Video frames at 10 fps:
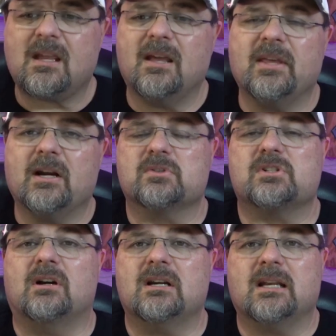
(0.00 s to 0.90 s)
And then on
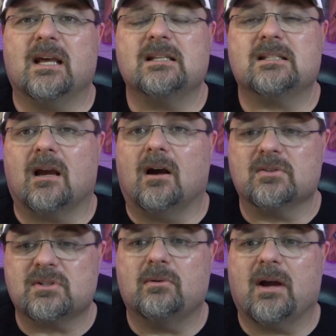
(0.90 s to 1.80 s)
certain days, they
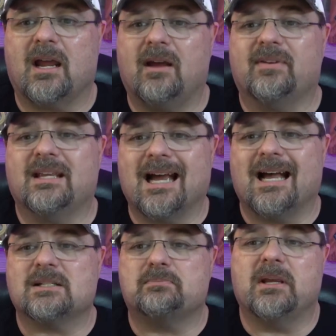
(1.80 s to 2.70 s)
also have
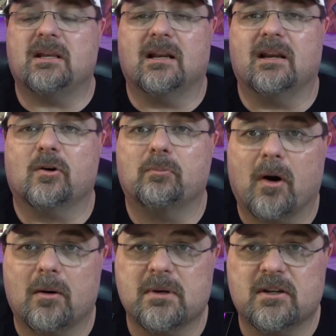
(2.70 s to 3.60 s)
Guy's Pig and Anchor
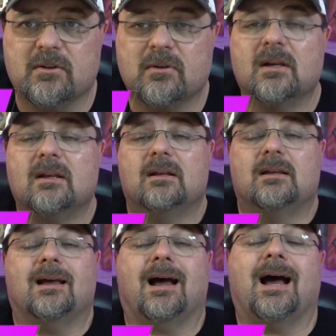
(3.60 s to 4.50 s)
Barbecue.
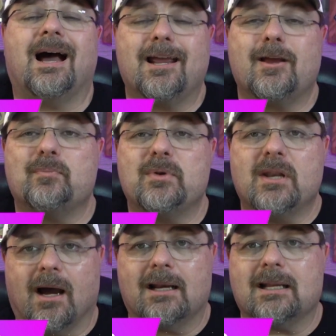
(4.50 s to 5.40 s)
I am
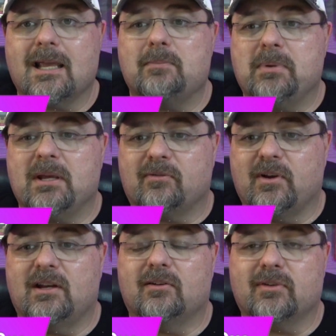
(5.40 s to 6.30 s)
not a big
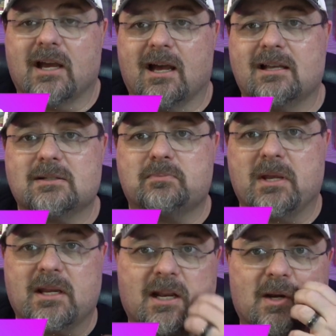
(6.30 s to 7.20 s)
fan of Guy's
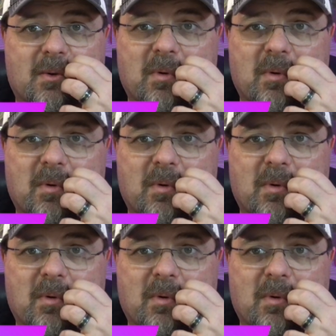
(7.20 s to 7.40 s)
Pig and Anchor